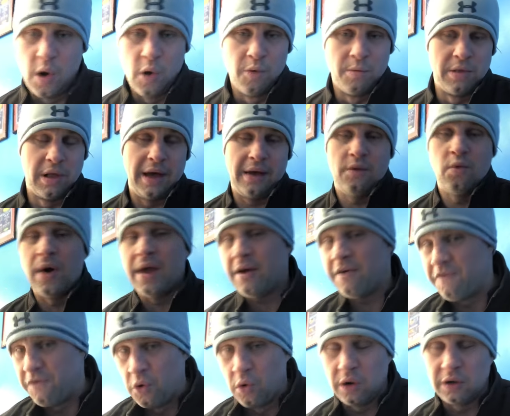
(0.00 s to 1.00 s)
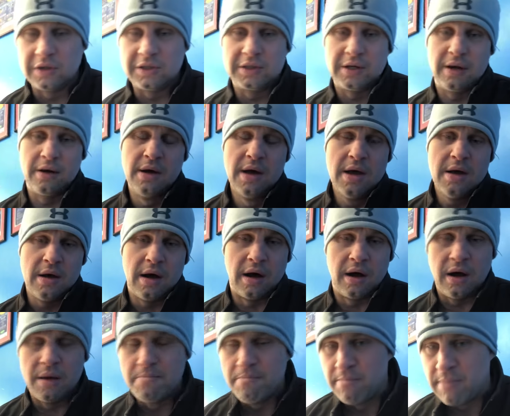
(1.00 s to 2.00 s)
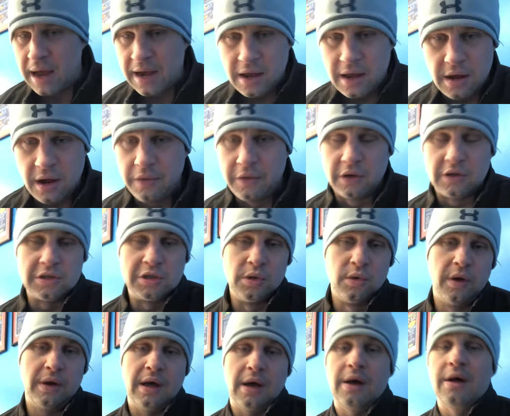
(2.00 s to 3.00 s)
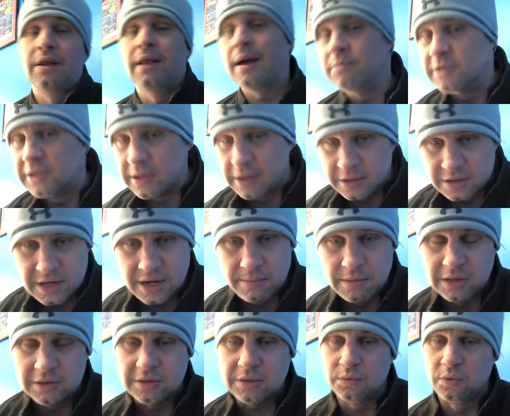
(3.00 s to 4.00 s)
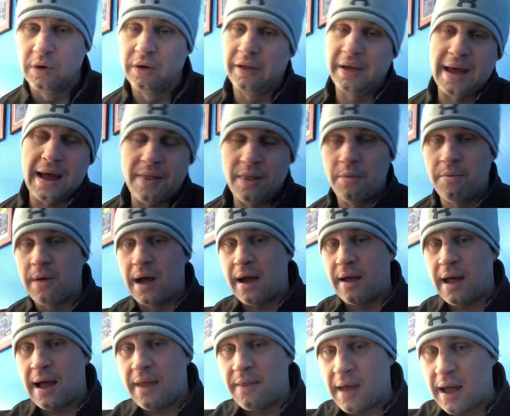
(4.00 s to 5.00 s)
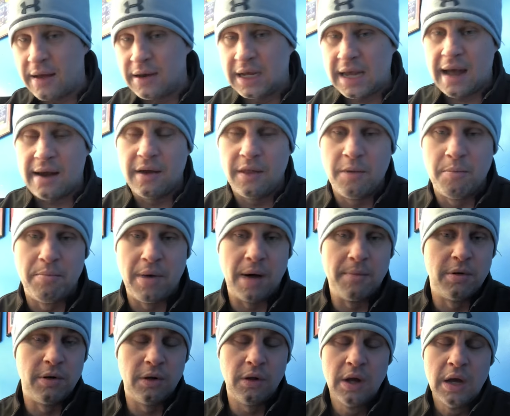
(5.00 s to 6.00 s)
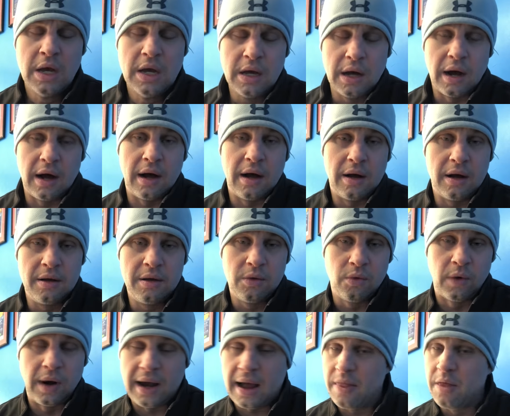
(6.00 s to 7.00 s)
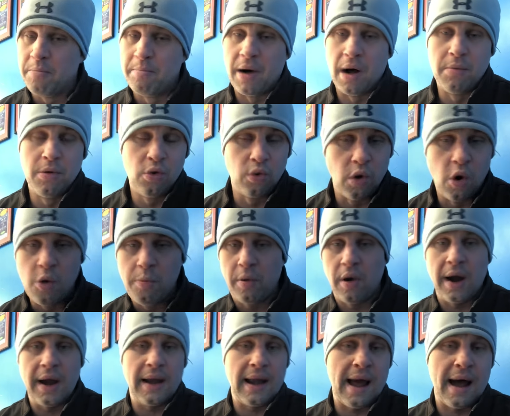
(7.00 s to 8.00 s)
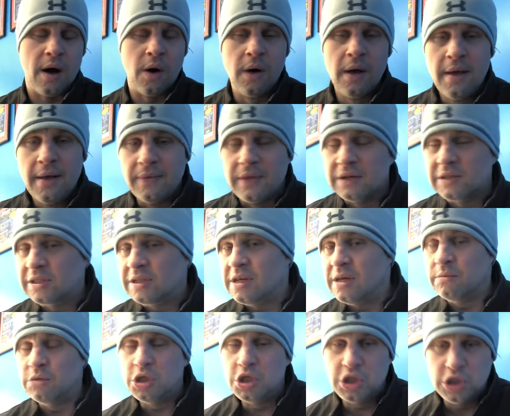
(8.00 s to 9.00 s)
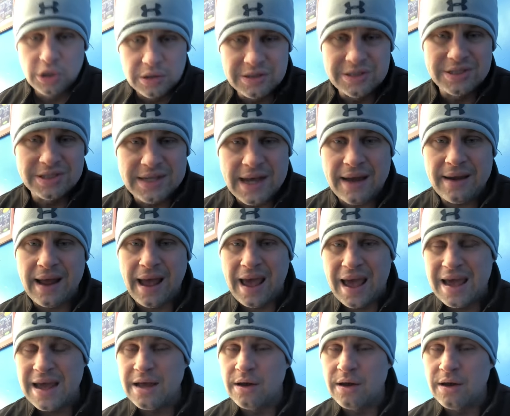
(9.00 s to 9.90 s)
home, like Wake Forest and many others. You look at Clemson, a team that's really on kind of the bubble, right on the bubble rope right now. This team should send